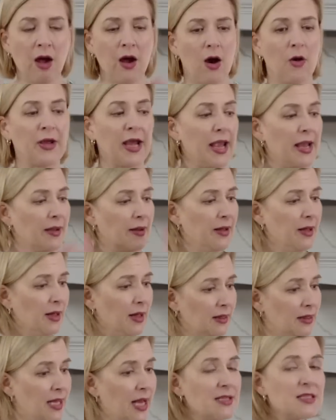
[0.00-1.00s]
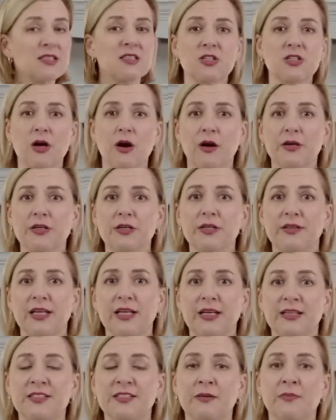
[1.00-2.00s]
Okay, let's start the
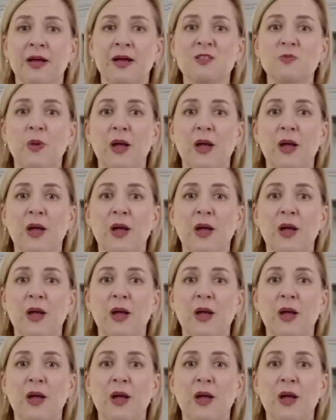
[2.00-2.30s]
Eton mess